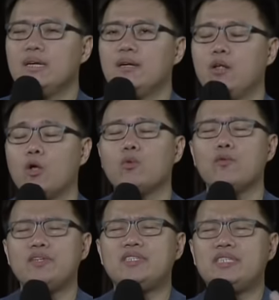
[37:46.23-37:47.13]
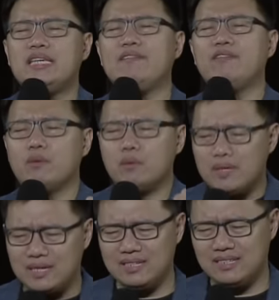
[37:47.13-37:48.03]
Lord, we receive your
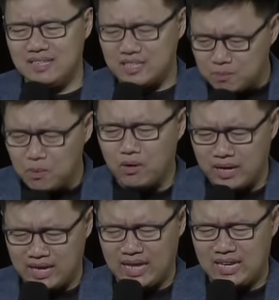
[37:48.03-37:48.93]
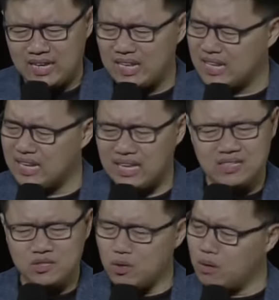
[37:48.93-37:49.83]
word this morning, and
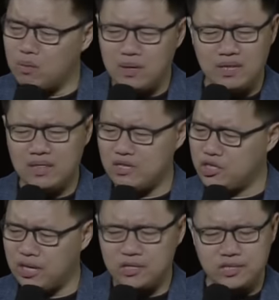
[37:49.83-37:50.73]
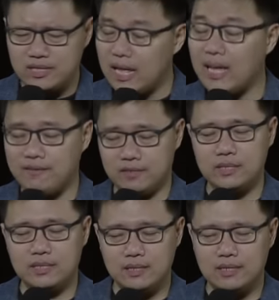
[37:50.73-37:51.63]
it's your word that changes
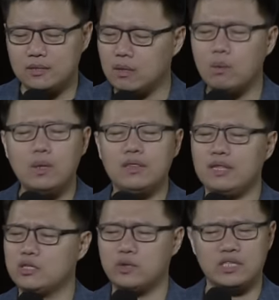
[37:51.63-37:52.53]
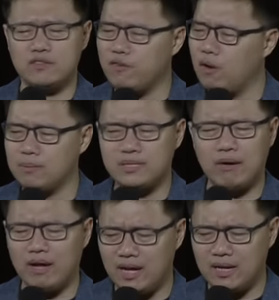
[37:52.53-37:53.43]
lives. It's your word that transforms
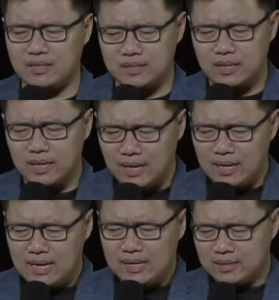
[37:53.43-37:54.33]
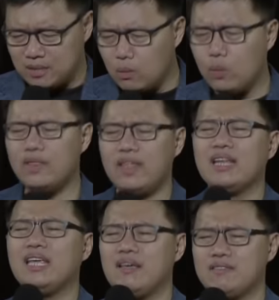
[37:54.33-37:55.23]
our hearts. It's your word
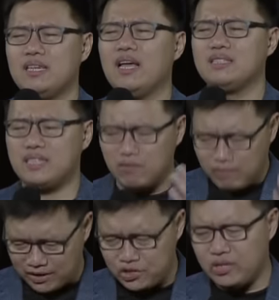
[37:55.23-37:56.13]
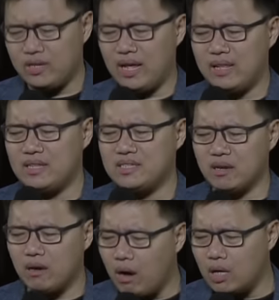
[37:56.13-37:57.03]
that gives us direction, and it's the
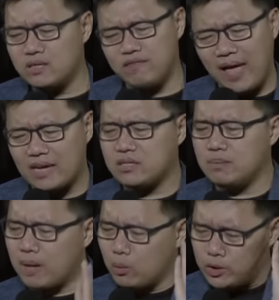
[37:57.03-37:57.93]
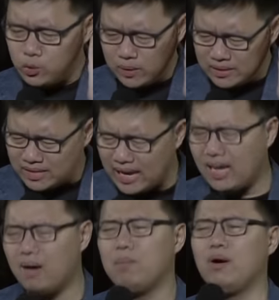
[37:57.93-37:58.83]
course of action by which we take
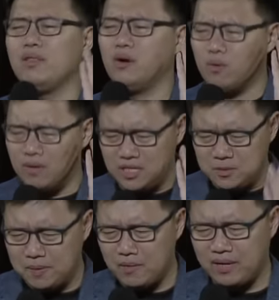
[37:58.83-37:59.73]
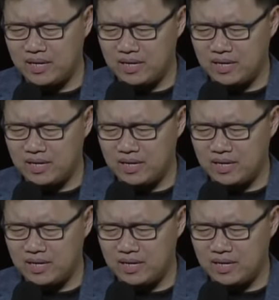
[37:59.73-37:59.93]
upon the Holy Spirit.